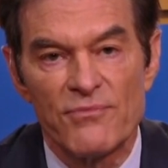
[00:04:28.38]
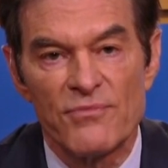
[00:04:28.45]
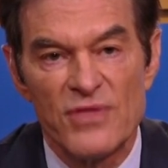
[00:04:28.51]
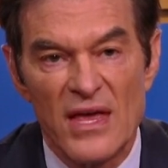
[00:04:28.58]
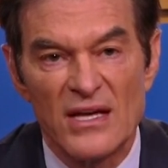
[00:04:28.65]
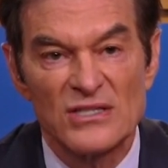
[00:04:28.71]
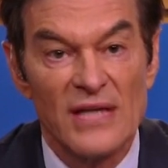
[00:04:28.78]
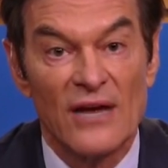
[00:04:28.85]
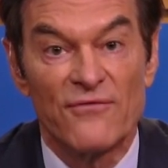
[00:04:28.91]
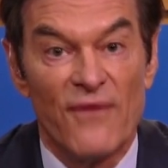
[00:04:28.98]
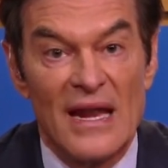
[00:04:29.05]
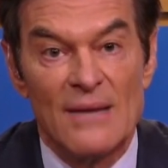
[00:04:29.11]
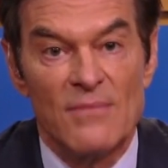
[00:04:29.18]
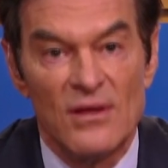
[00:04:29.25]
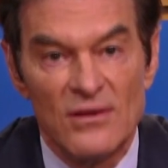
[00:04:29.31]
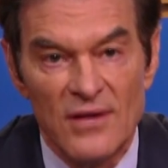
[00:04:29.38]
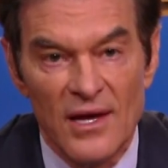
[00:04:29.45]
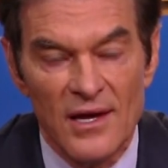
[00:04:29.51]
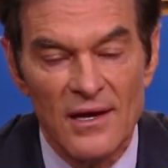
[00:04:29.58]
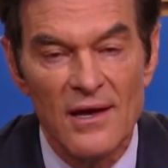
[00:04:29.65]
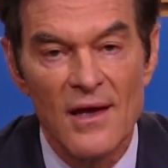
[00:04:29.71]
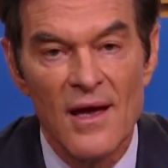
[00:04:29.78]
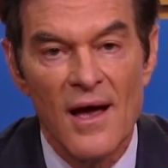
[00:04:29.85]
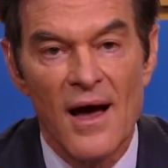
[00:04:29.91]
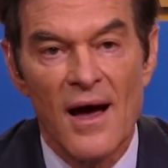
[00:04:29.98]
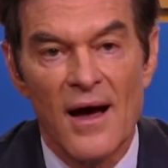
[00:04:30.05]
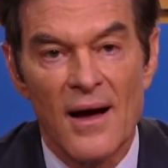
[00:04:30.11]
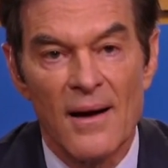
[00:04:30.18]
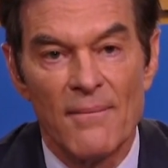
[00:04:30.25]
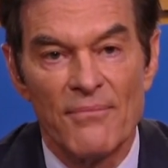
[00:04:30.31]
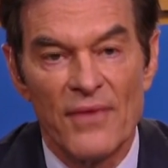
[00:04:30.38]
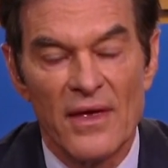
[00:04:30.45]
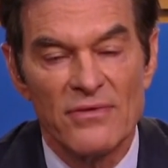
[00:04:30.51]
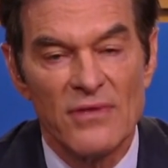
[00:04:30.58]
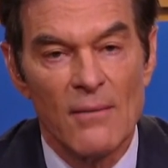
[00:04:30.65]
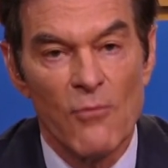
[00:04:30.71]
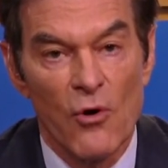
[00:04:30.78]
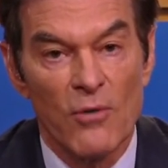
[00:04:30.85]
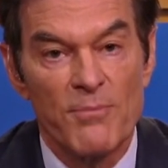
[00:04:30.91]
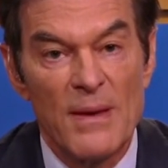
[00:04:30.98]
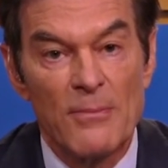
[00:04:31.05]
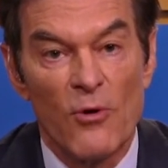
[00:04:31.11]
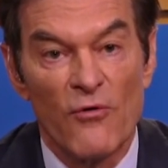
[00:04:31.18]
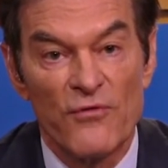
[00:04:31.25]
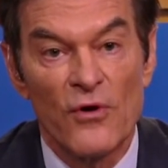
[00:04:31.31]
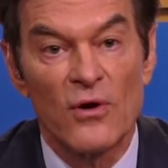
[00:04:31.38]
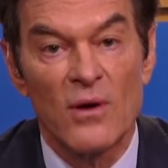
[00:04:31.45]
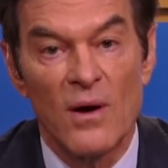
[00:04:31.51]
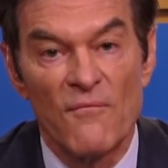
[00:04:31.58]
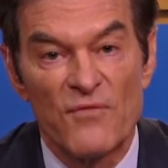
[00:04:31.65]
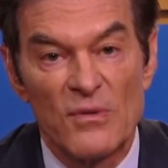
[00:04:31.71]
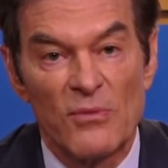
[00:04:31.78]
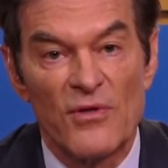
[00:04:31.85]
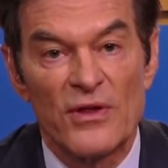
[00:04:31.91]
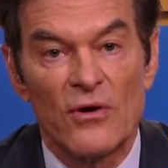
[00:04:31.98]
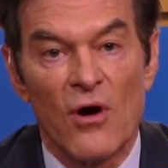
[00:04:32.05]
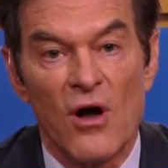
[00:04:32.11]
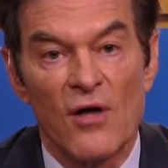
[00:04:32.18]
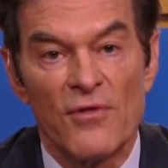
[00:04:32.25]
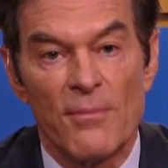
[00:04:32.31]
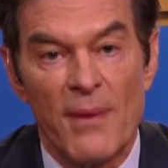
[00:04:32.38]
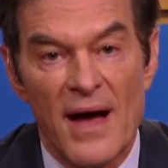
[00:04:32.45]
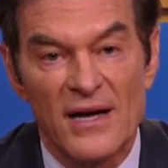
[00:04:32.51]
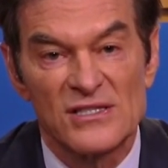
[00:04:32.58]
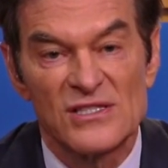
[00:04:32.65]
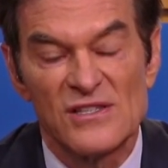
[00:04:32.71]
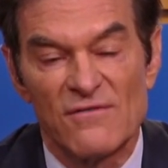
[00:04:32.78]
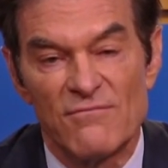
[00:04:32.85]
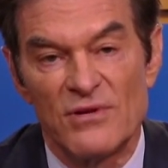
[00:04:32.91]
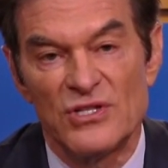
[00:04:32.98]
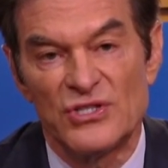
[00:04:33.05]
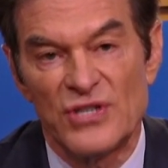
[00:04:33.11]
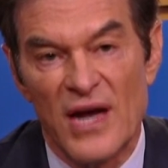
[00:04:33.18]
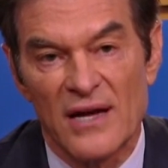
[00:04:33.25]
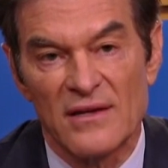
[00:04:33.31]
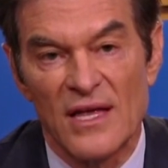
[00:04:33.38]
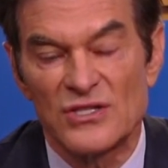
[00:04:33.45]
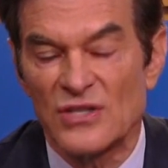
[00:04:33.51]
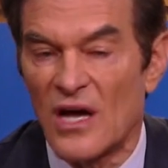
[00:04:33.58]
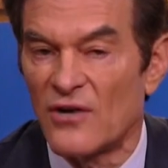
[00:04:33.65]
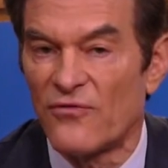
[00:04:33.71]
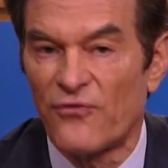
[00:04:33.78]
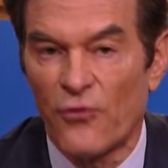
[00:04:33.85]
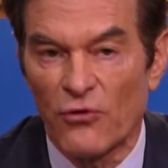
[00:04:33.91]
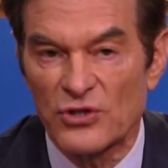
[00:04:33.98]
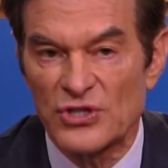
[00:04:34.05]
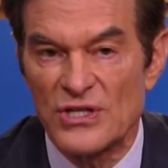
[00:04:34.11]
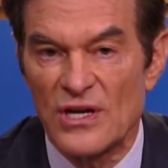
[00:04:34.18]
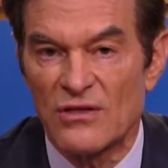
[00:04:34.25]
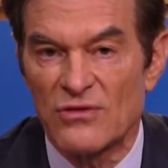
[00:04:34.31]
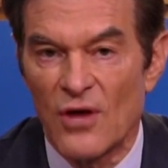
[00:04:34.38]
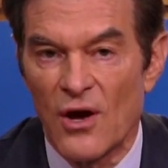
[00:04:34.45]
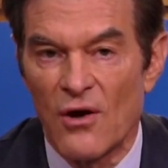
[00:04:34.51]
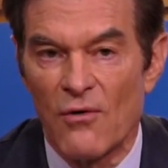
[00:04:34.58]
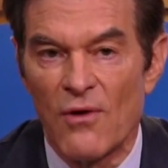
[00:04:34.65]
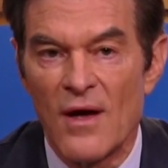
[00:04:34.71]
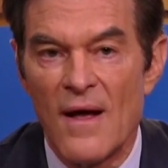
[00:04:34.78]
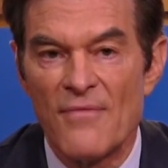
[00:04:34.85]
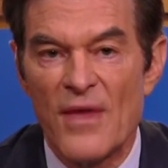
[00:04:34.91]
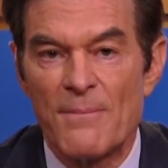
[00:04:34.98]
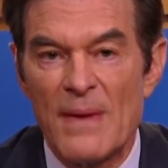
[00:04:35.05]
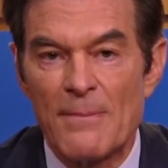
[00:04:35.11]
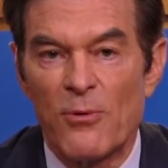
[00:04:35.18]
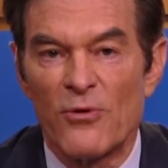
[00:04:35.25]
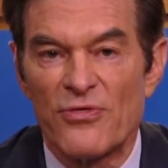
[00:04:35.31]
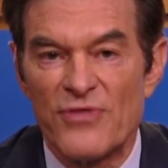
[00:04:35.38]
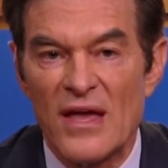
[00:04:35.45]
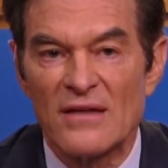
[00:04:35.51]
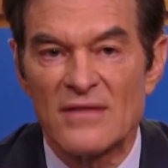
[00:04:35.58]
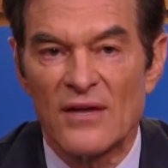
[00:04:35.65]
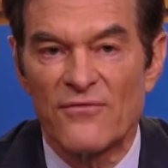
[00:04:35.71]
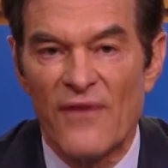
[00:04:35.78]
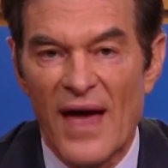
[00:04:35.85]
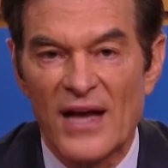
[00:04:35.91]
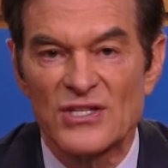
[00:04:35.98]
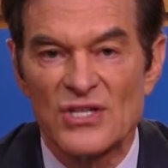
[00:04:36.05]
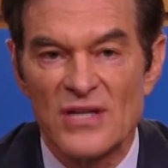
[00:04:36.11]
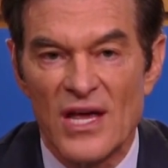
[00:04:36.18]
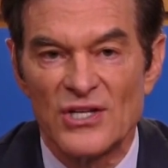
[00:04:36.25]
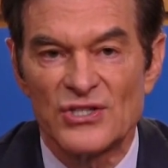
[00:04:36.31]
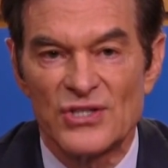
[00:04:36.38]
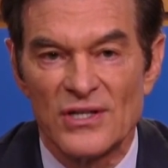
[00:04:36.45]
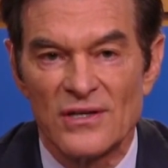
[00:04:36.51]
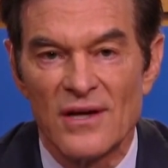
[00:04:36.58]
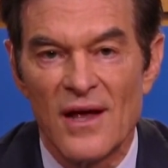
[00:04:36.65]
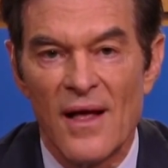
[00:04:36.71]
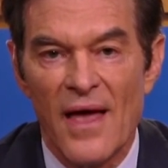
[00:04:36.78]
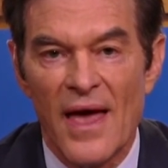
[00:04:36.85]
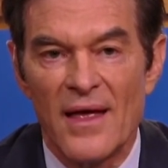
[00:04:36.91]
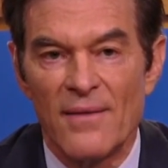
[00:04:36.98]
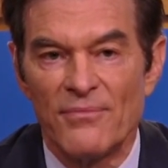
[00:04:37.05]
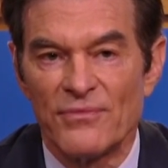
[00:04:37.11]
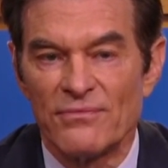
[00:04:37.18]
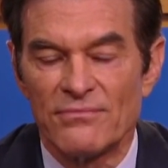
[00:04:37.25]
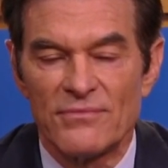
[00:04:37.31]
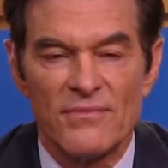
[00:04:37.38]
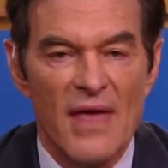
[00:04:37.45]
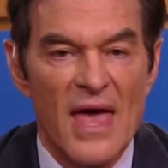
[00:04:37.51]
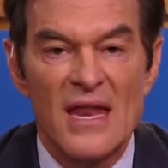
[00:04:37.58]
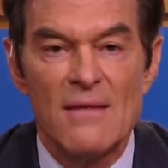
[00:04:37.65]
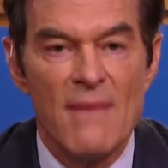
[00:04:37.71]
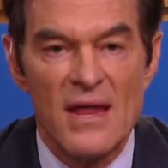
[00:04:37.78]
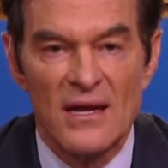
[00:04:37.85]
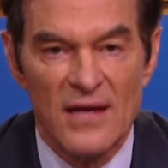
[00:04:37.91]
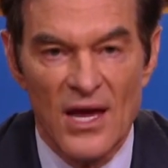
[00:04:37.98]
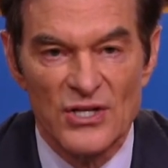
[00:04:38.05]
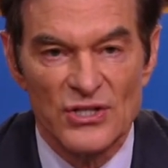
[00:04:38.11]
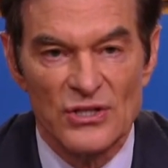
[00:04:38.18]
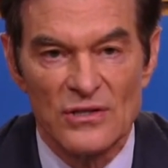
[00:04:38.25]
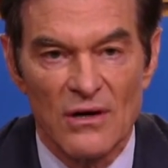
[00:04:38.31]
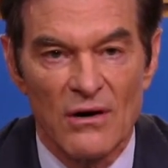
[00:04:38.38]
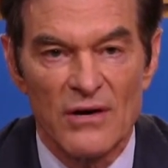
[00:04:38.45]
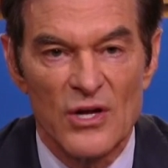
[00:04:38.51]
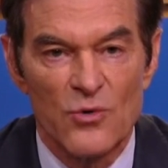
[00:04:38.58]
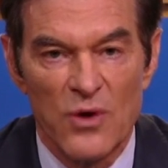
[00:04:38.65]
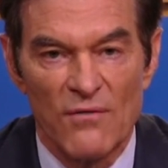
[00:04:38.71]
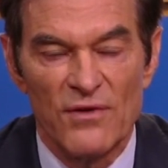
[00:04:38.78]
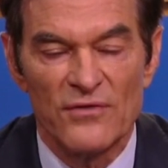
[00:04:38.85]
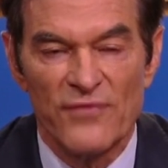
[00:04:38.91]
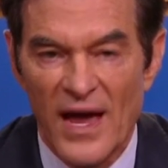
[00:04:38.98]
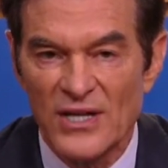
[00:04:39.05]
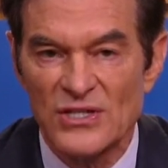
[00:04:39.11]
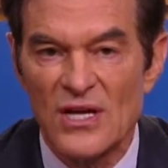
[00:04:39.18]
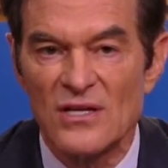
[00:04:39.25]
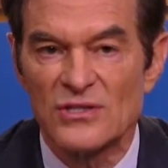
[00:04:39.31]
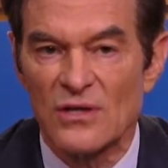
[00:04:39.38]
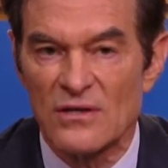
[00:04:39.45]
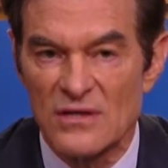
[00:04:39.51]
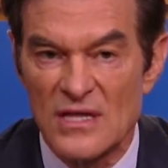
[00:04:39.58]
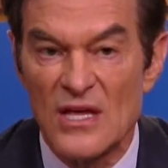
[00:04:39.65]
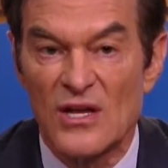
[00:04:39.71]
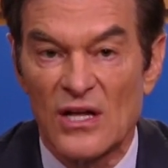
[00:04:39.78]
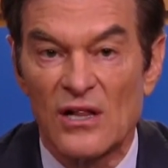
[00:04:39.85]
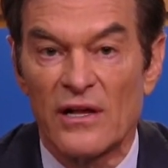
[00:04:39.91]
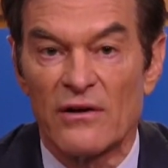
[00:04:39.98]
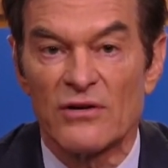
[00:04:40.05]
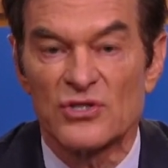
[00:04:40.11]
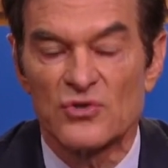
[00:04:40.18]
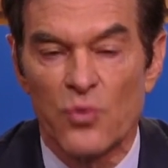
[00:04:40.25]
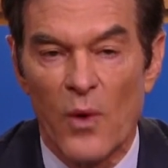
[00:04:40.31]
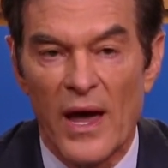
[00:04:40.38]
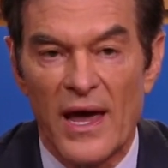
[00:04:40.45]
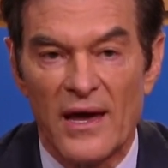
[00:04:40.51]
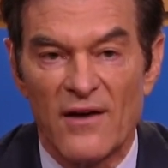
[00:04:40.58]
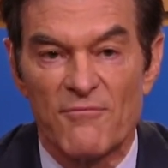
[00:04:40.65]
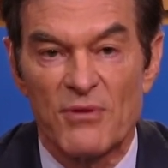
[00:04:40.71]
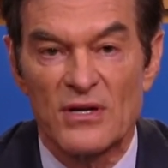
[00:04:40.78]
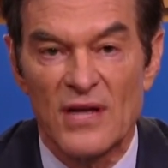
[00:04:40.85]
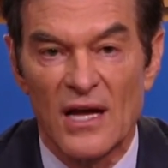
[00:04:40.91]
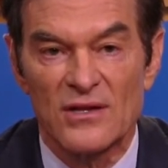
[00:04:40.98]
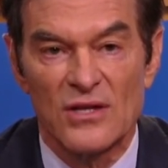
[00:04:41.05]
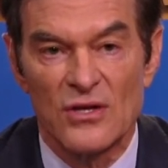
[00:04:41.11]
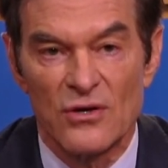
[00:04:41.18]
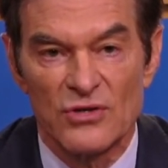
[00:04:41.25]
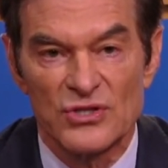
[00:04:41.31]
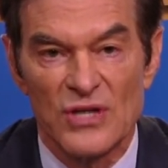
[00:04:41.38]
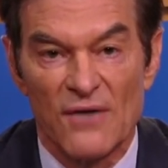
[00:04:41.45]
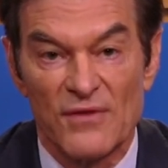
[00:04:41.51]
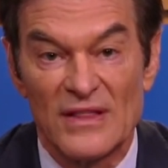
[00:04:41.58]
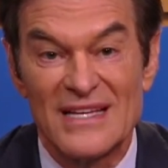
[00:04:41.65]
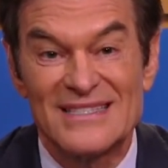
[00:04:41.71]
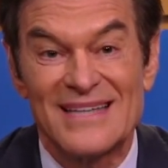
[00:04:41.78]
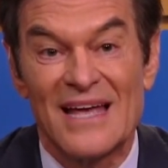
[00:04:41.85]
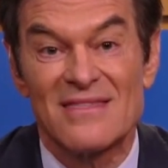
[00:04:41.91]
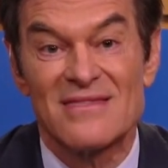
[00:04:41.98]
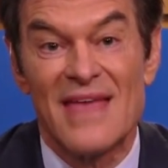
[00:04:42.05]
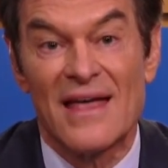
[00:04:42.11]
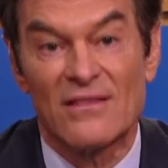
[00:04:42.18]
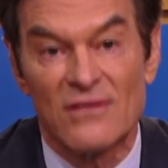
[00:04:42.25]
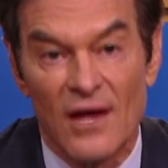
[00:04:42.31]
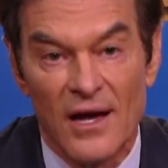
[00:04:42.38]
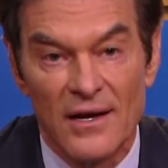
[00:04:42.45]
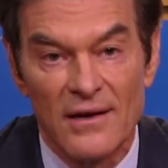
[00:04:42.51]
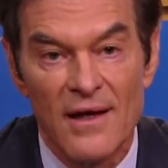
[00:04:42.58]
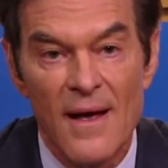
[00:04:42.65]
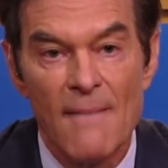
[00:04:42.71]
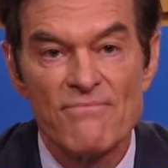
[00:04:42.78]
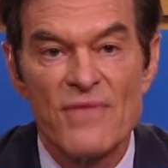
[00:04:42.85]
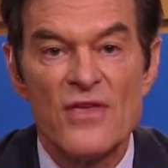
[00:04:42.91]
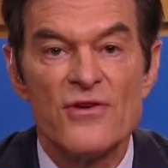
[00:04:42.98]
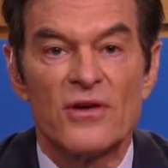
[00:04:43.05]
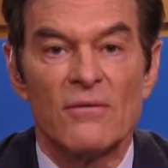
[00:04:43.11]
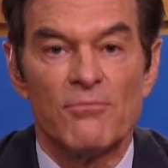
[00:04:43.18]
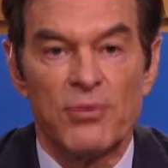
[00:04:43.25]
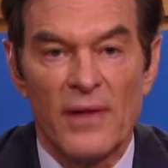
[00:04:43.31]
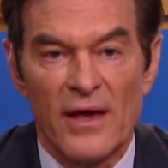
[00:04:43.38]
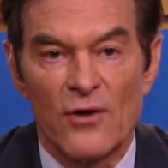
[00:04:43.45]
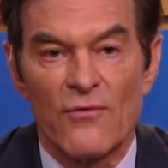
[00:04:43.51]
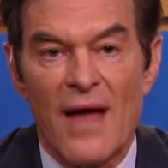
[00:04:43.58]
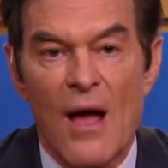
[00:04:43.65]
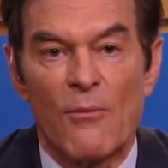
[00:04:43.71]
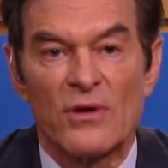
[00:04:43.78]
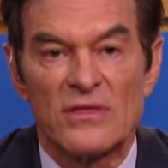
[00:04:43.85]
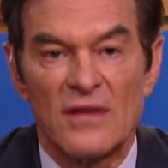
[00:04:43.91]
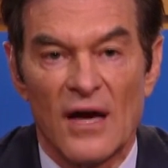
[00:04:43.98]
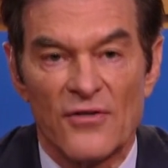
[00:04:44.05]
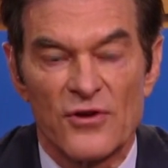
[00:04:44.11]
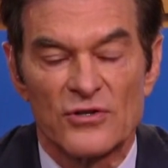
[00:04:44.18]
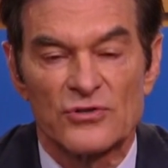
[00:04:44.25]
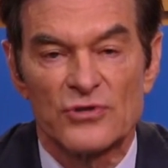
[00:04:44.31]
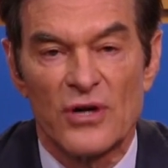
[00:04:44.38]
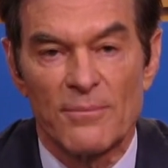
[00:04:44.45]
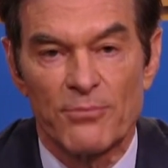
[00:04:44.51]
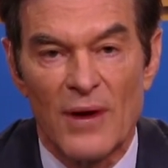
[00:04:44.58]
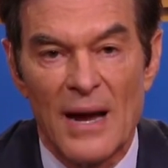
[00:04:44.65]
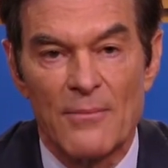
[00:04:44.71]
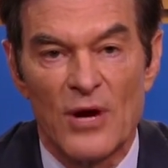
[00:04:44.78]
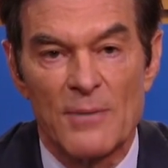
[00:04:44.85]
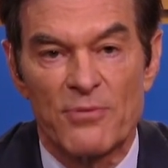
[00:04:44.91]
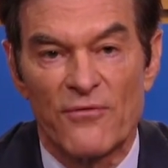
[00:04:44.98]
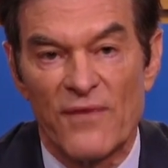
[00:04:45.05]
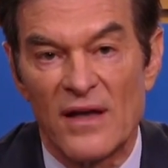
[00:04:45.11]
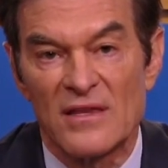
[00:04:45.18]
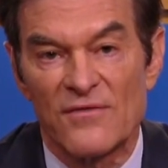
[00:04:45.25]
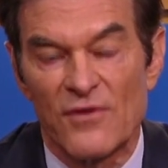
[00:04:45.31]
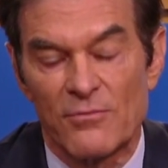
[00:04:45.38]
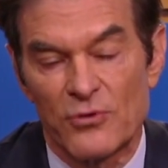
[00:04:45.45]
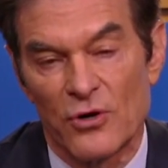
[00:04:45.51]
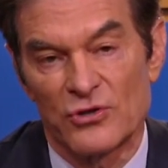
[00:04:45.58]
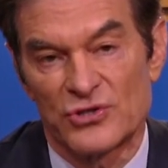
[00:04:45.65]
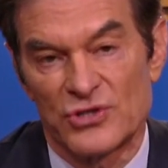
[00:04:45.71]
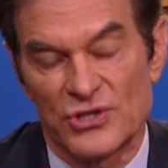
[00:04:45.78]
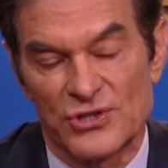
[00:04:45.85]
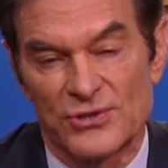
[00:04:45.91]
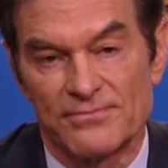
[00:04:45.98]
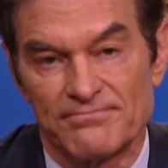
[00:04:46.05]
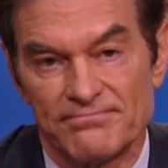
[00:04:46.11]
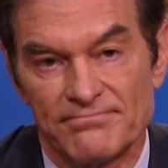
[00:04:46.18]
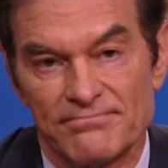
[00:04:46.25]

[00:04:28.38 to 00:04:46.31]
things like vitamin D, um, the more people will feel comfortable that all the boxes have been checked. It's unfortunate, though, that people would think that vaccination and any medication are equivalent. Vaccines are the clearest way of protecting yourself. At least get that done. Then you can play around with the other tr primary preventive approaches. Mm.